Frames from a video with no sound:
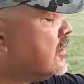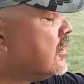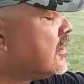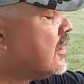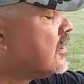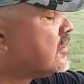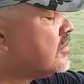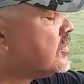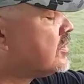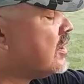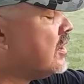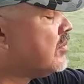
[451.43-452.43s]
We got some
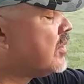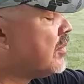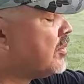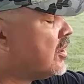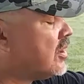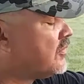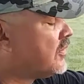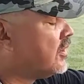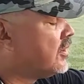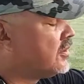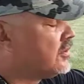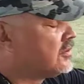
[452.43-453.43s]
steam coming off of
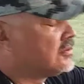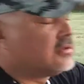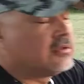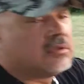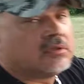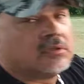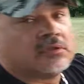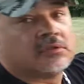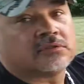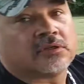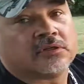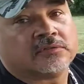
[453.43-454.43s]
here.
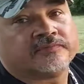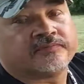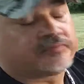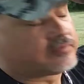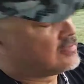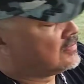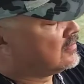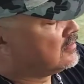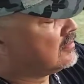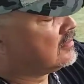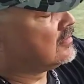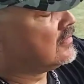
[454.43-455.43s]
So
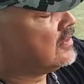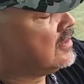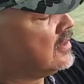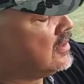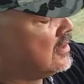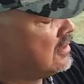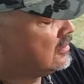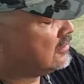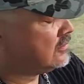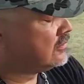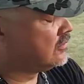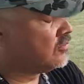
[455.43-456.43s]

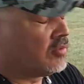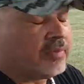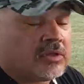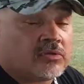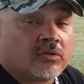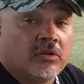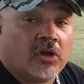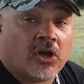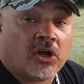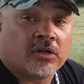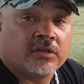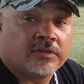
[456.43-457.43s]
won't be too
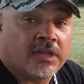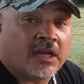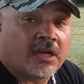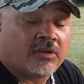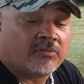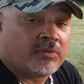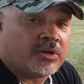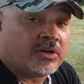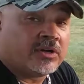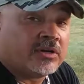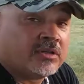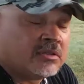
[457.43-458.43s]
long now
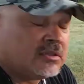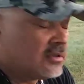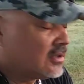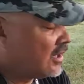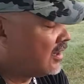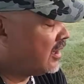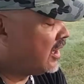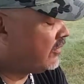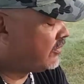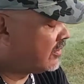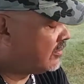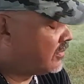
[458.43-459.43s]
where I'll have
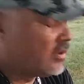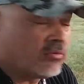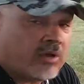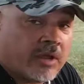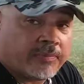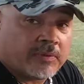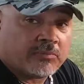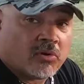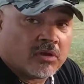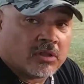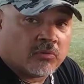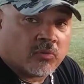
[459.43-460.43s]
some rapid
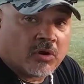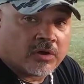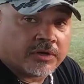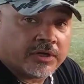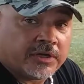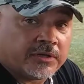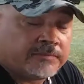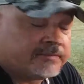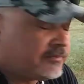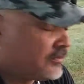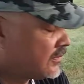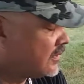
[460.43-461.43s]
boiling water here.
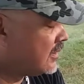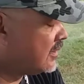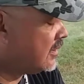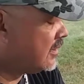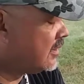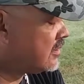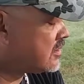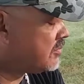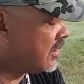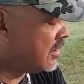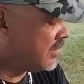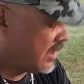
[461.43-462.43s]
It's
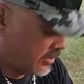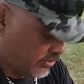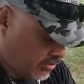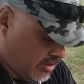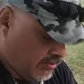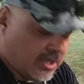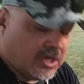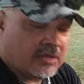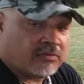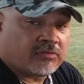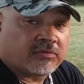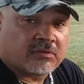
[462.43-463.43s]
been about 3
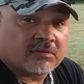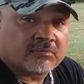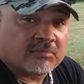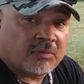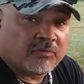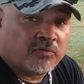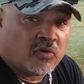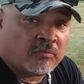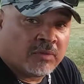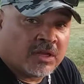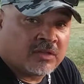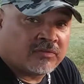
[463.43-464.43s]
minutes, maybe 4
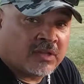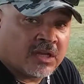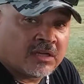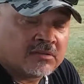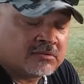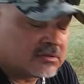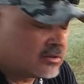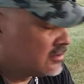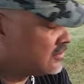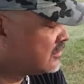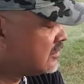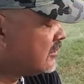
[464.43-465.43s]
minutes now. So